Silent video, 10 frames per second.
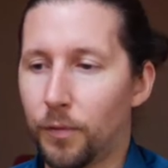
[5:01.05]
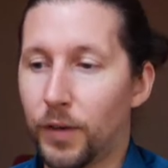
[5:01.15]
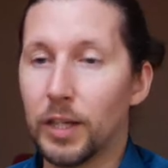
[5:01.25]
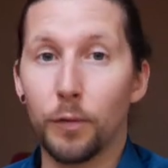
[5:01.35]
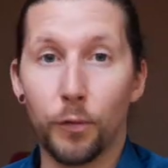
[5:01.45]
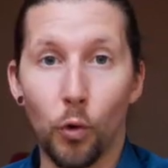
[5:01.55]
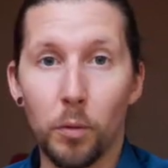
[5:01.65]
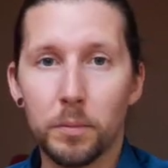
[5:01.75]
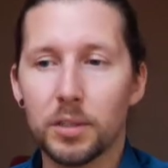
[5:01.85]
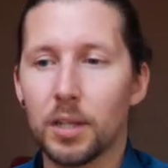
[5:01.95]
figured
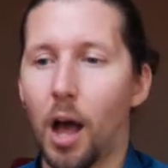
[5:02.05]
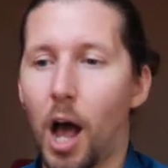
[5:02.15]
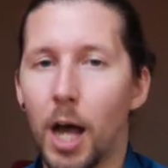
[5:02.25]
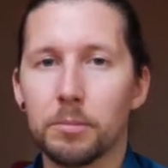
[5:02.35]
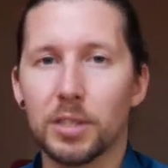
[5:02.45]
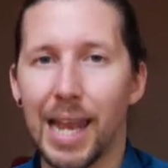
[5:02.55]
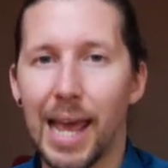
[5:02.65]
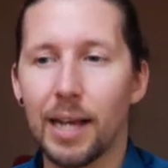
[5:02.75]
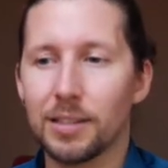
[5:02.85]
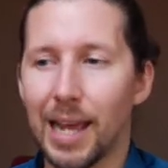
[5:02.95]
forms, arms,
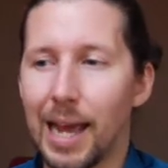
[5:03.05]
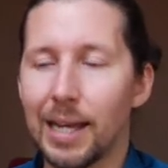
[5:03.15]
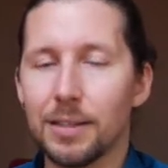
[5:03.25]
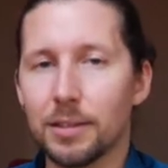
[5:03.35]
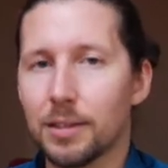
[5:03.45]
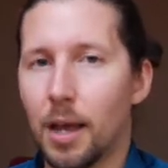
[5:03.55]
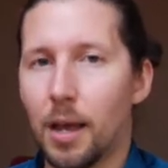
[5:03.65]
legs, hands,